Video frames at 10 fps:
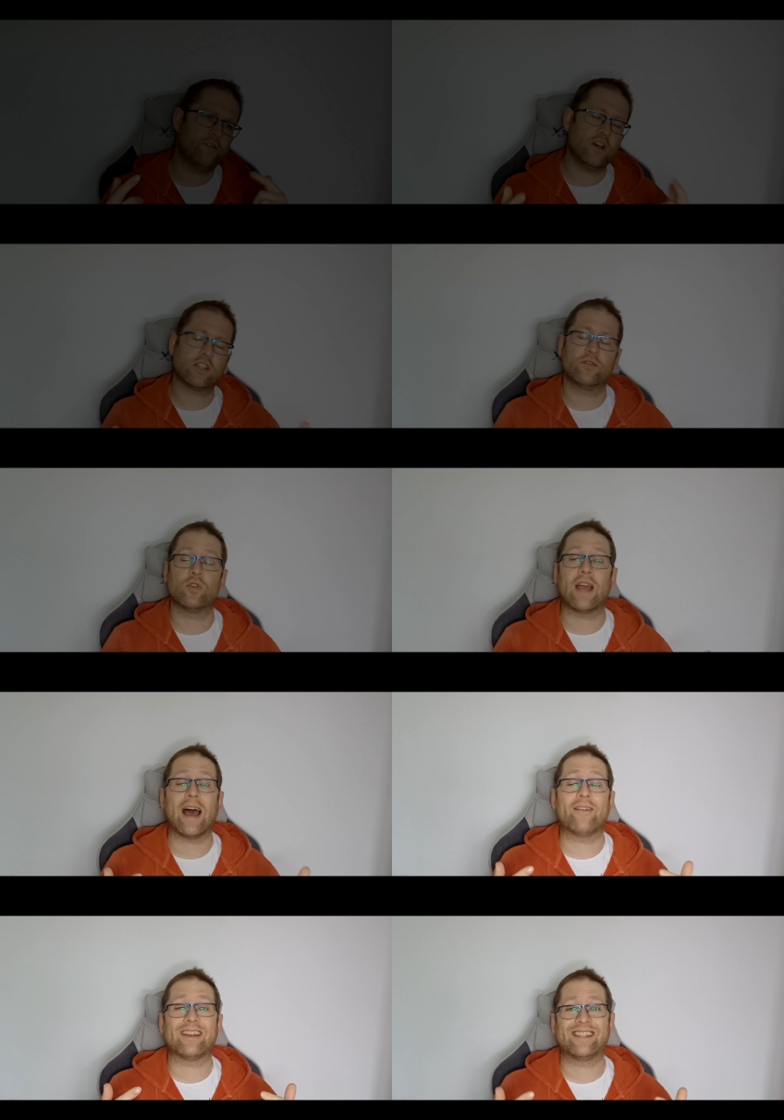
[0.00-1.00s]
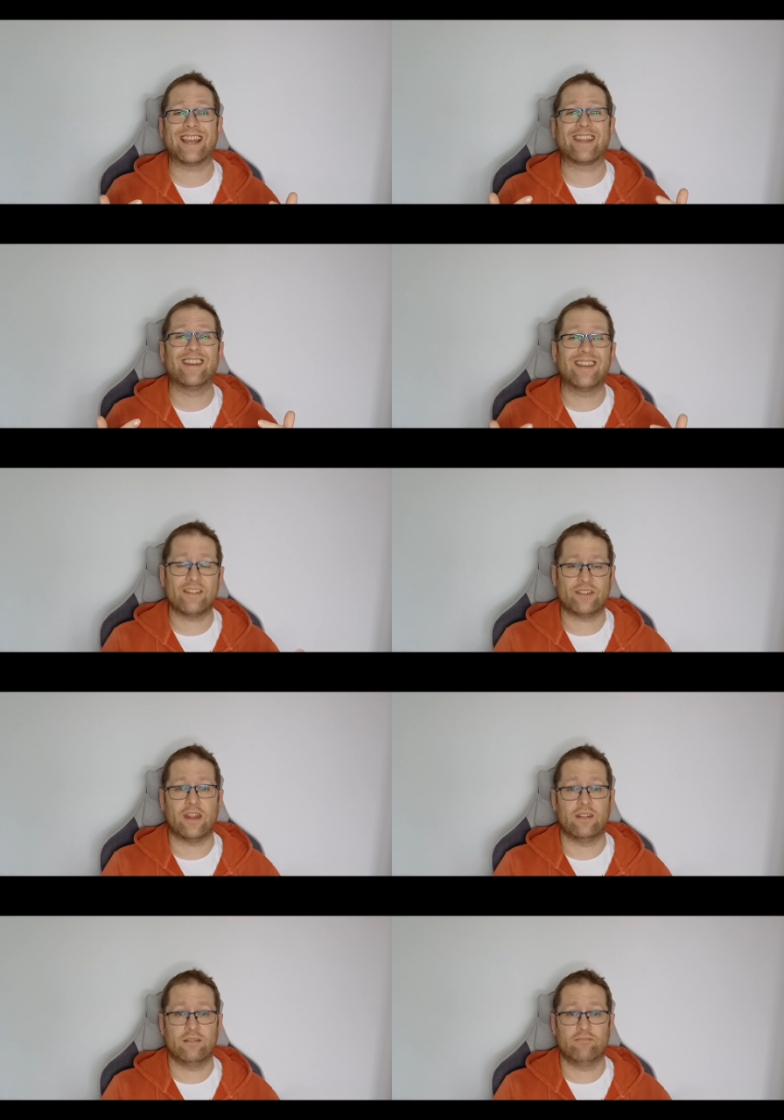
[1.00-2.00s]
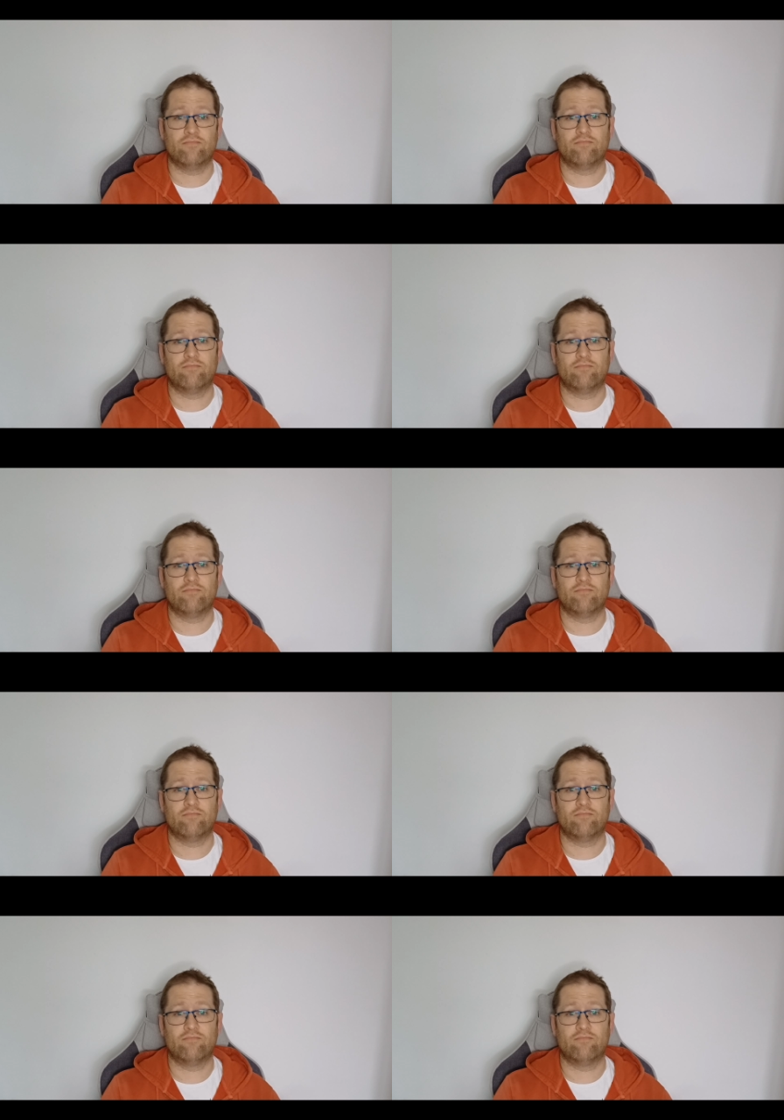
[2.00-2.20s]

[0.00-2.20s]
first of all, you have a second lieutenant.